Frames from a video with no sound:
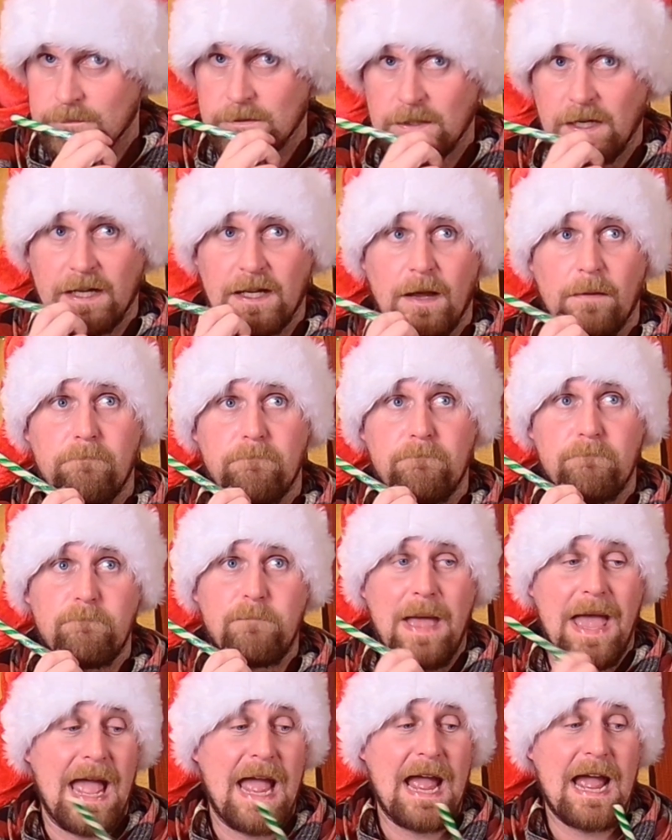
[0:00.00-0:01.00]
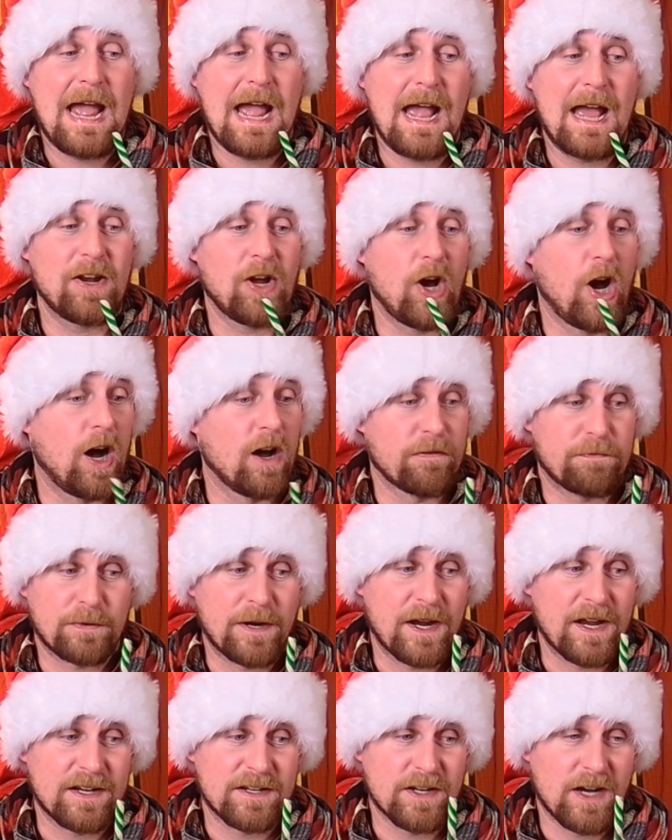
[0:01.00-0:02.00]
Like a bad
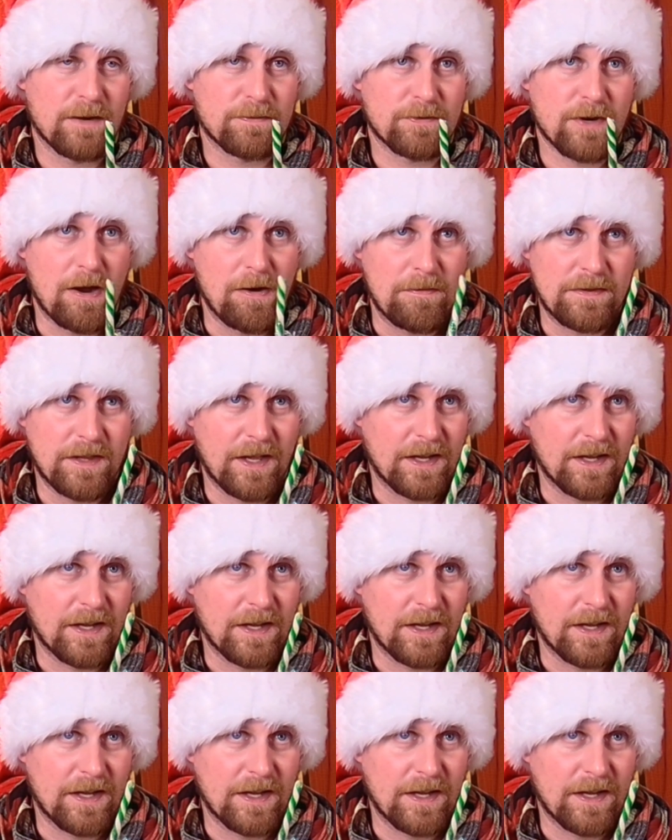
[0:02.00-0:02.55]
off-brand top ramen.